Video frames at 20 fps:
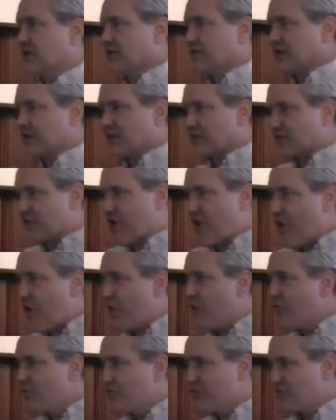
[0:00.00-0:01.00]
They don't
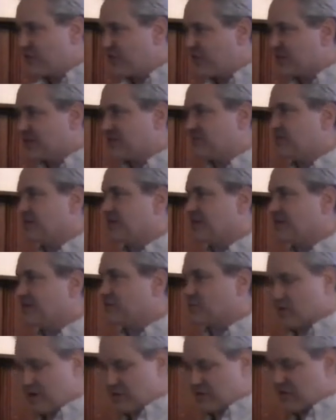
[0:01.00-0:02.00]
own the thing to
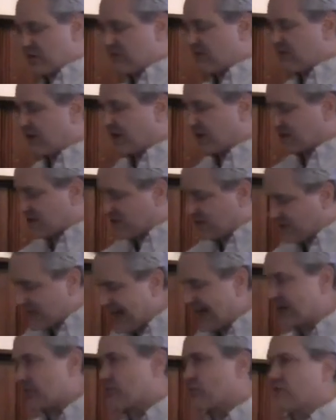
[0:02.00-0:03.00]
begin with. They've got
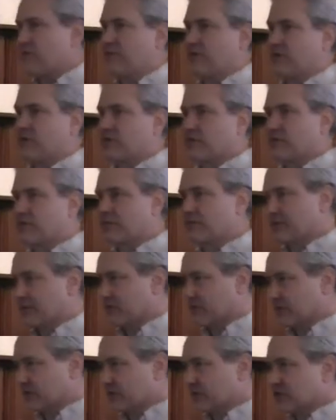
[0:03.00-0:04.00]
collateral
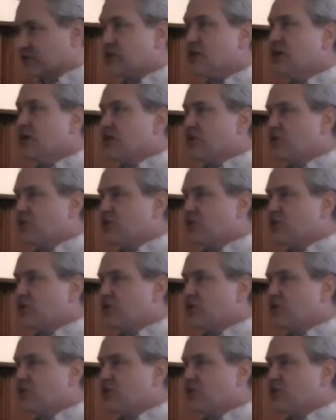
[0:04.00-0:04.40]
vulnerabilities.